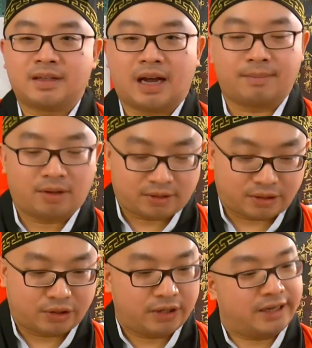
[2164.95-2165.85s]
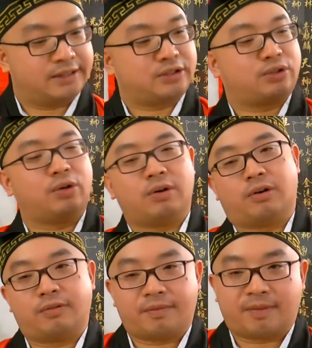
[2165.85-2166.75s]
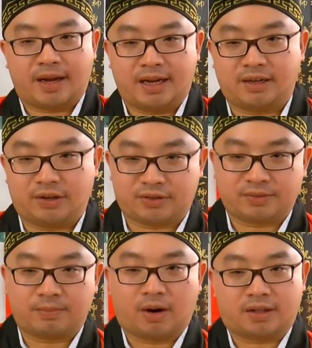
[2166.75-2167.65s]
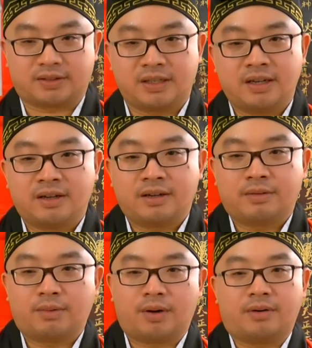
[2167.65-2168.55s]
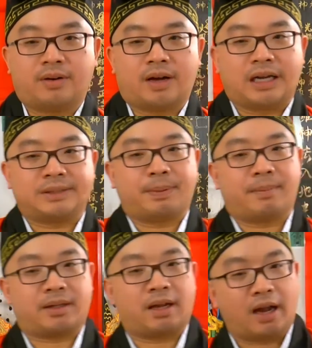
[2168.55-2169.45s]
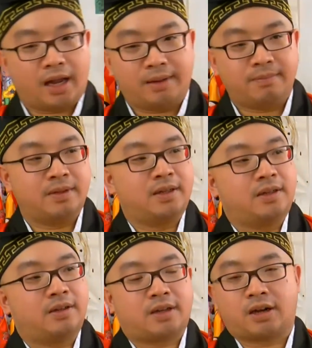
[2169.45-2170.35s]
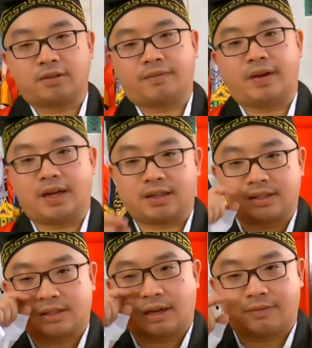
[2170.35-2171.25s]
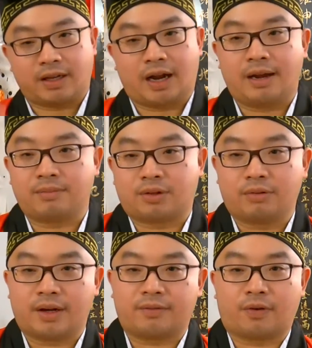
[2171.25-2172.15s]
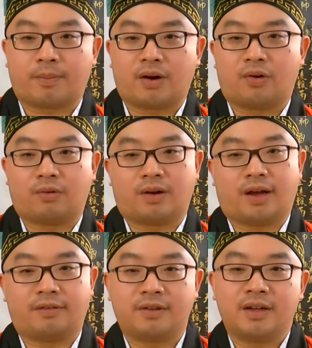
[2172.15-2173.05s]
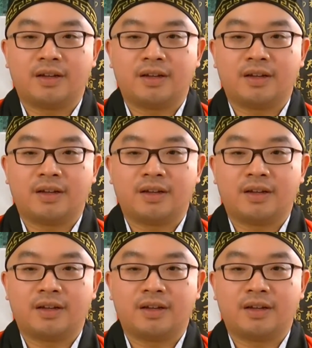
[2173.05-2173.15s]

I'm not good in school with my English marks. Well, I spend my time cultivating the stuff that I'm doing for my whole life.